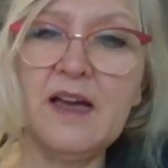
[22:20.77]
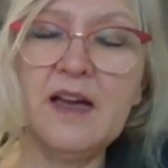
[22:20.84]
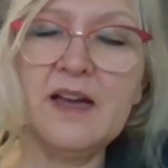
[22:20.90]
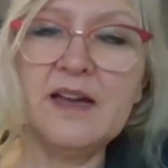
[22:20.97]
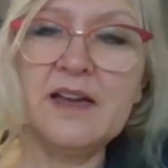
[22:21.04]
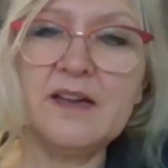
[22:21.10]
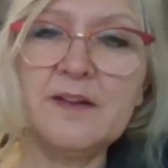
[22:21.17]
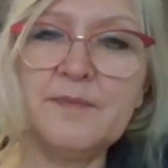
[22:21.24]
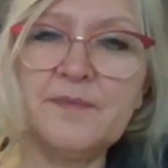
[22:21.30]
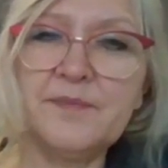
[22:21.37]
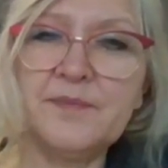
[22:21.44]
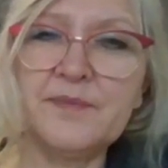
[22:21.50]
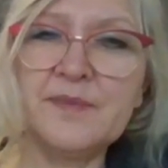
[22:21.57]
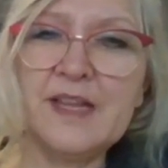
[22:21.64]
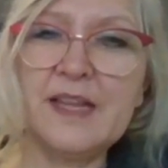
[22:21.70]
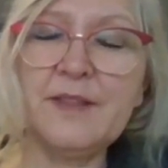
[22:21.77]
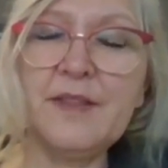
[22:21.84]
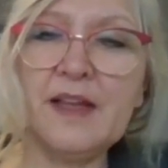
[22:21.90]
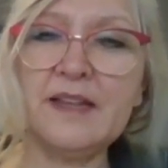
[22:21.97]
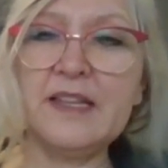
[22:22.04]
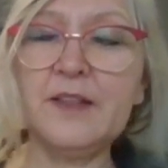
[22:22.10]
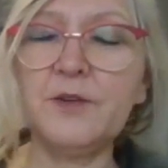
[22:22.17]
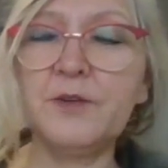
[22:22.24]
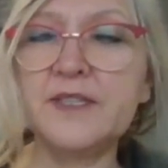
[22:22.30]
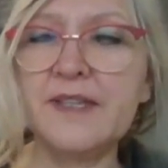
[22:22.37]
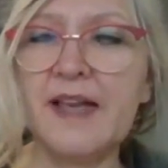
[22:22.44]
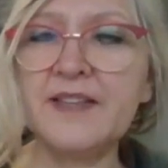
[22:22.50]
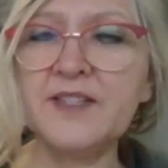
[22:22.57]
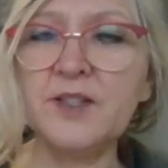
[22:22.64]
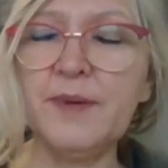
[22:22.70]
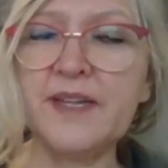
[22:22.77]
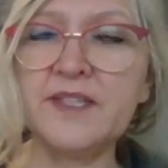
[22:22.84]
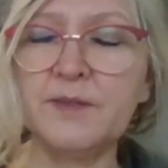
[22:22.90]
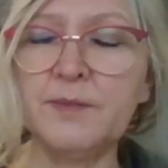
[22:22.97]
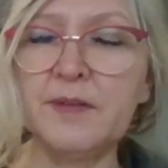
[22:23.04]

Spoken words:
that either exacerbates